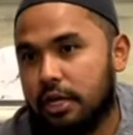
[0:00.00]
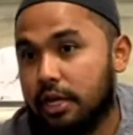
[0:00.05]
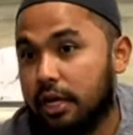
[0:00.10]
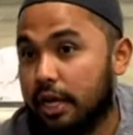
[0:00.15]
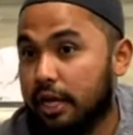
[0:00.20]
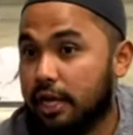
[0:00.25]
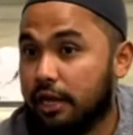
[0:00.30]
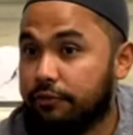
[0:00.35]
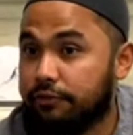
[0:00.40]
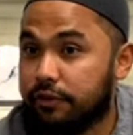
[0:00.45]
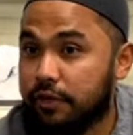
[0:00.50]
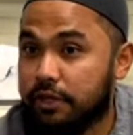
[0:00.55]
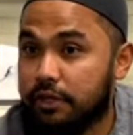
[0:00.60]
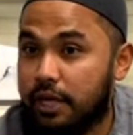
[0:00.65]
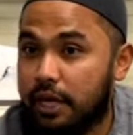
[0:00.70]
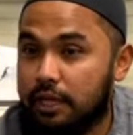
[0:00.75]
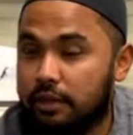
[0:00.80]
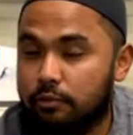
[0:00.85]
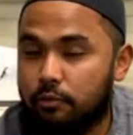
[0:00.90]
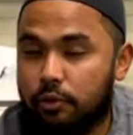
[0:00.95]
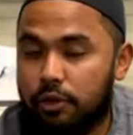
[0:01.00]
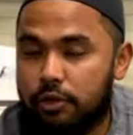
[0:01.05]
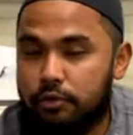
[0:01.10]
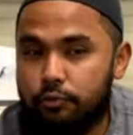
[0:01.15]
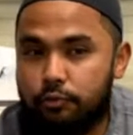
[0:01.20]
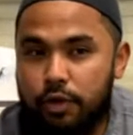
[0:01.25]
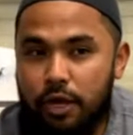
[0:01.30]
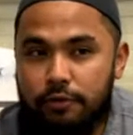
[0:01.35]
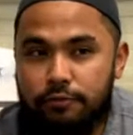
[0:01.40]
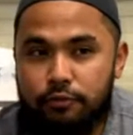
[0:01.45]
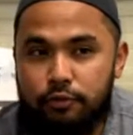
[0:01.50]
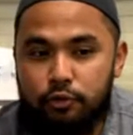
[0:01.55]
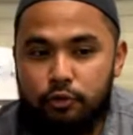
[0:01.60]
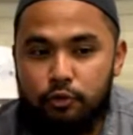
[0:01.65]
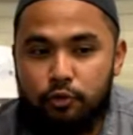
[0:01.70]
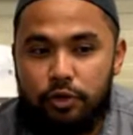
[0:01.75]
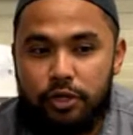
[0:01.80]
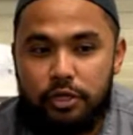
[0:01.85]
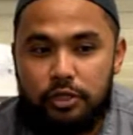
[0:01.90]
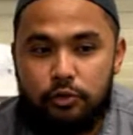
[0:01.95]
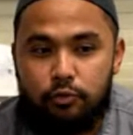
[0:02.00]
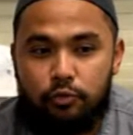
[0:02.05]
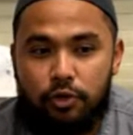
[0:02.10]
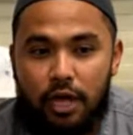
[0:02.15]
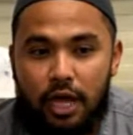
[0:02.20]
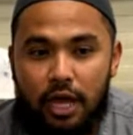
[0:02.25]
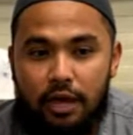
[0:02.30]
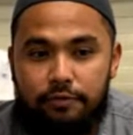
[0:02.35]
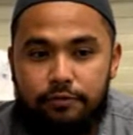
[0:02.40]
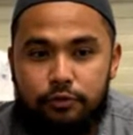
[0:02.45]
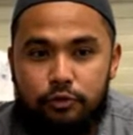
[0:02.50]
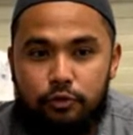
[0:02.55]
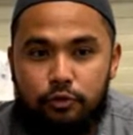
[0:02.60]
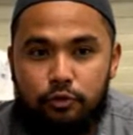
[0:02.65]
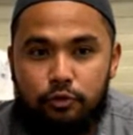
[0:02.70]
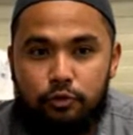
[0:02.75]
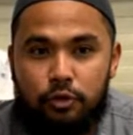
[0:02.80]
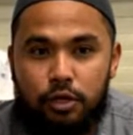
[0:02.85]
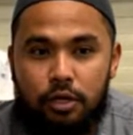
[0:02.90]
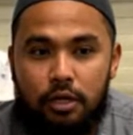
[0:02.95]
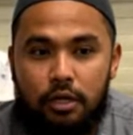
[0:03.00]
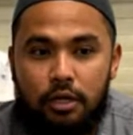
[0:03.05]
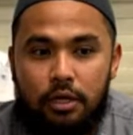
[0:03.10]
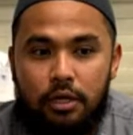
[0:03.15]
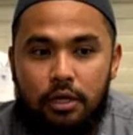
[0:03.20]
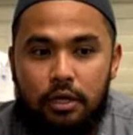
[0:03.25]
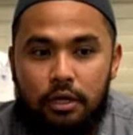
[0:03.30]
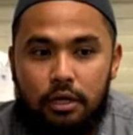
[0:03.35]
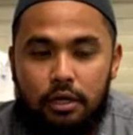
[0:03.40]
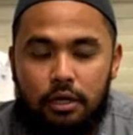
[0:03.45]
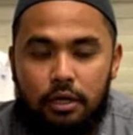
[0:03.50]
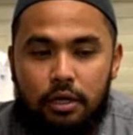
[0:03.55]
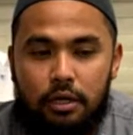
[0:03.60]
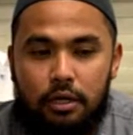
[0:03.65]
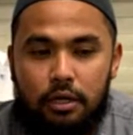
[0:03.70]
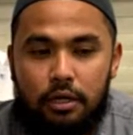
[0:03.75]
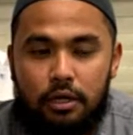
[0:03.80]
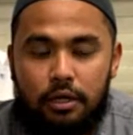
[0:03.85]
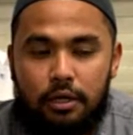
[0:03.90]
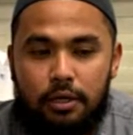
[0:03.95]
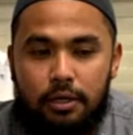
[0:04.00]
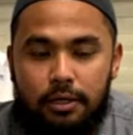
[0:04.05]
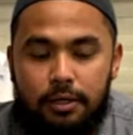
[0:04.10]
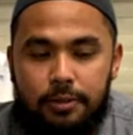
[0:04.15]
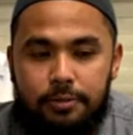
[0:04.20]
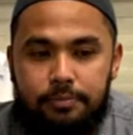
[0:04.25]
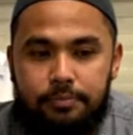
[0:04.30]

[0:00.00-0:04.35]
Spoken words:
And after that, what we have to do is we have to uh,